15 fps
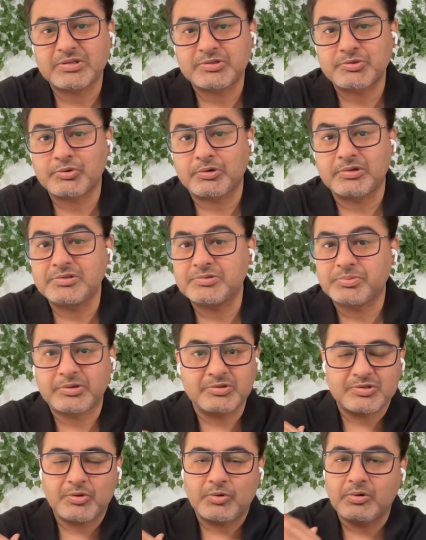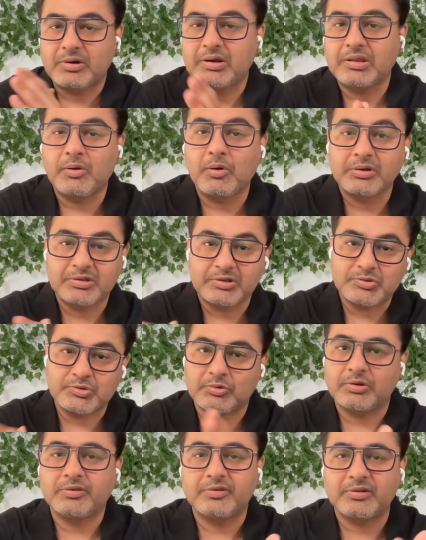not assurance because they already
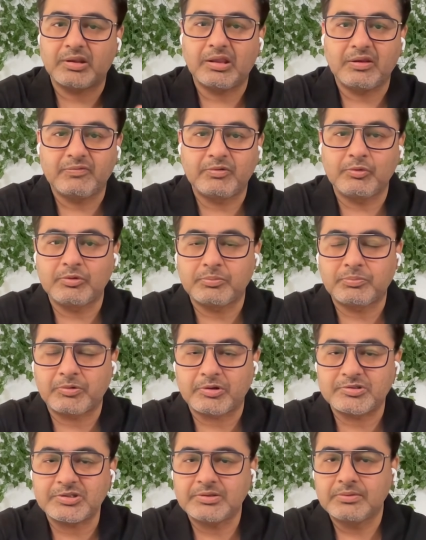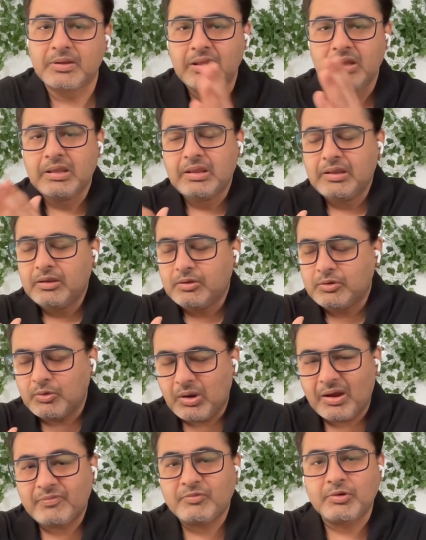got the assurance and gave you the project
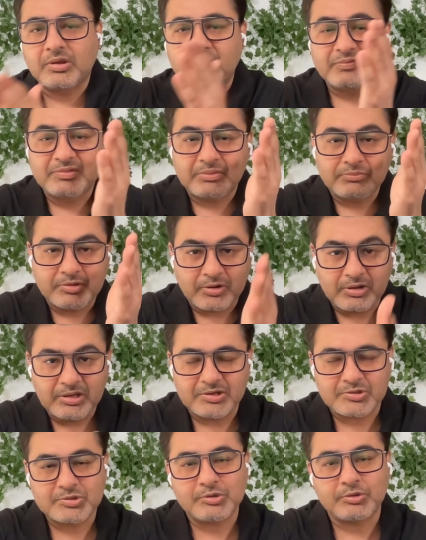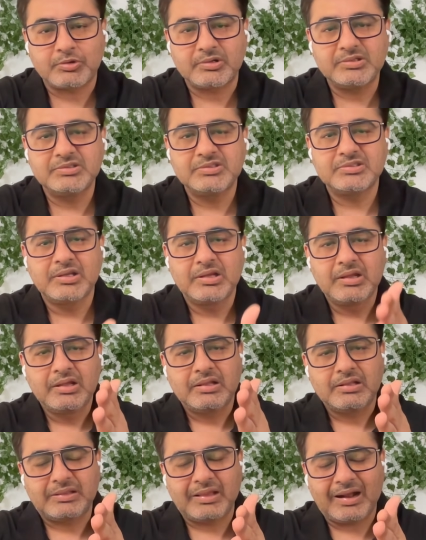you have to give them the
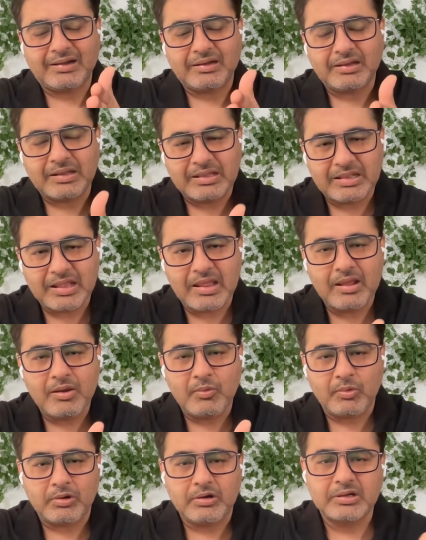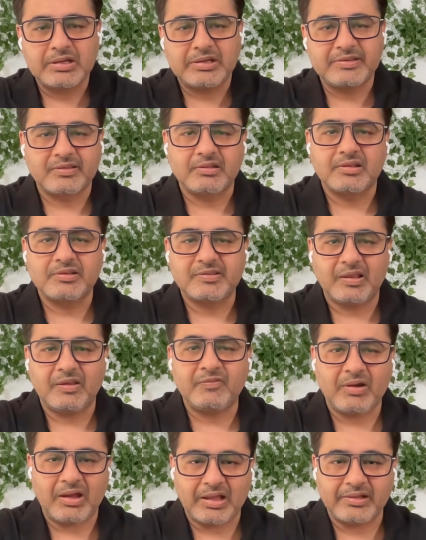reassurance that their work is
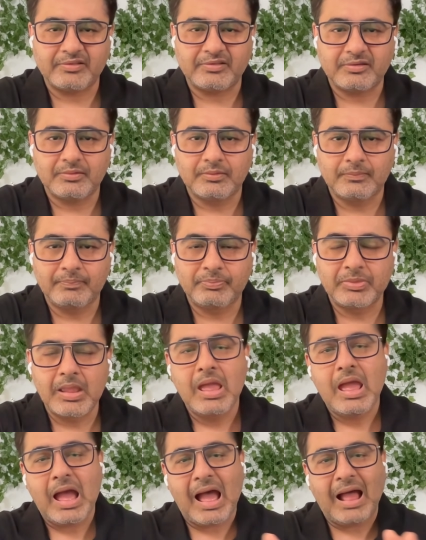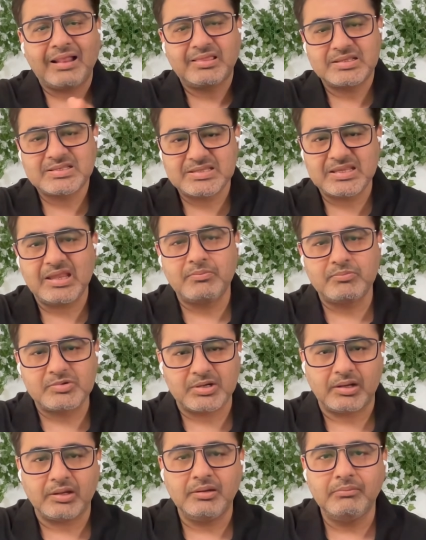in the safe hands at the
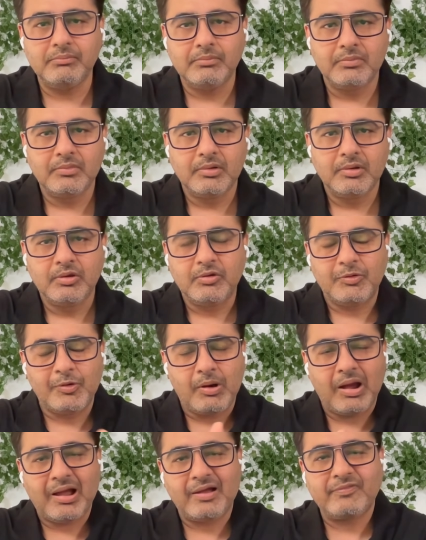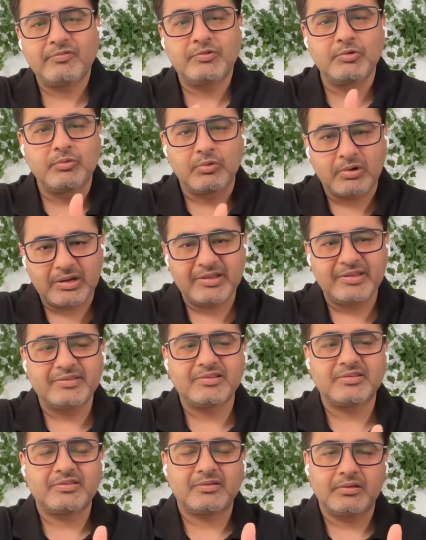same time you have to
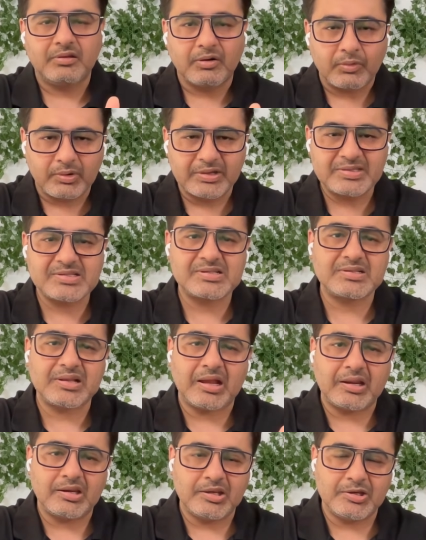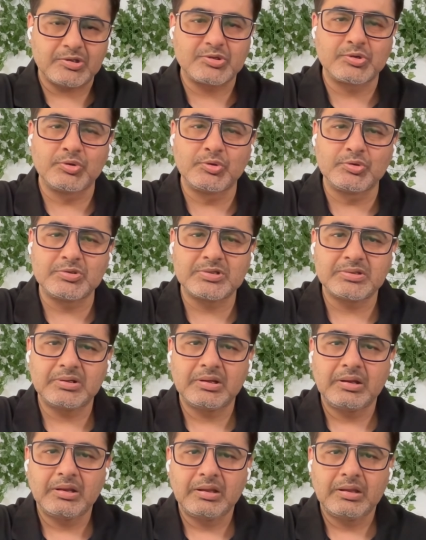raise risks and
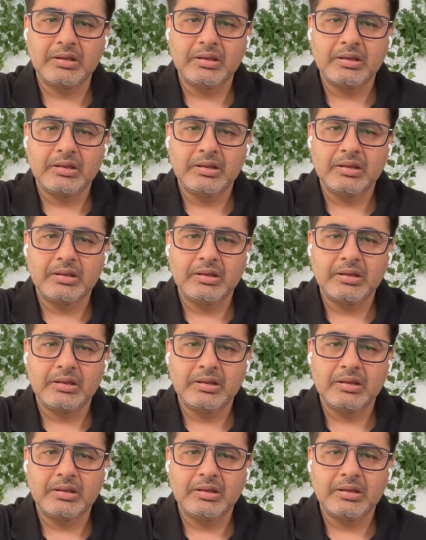issues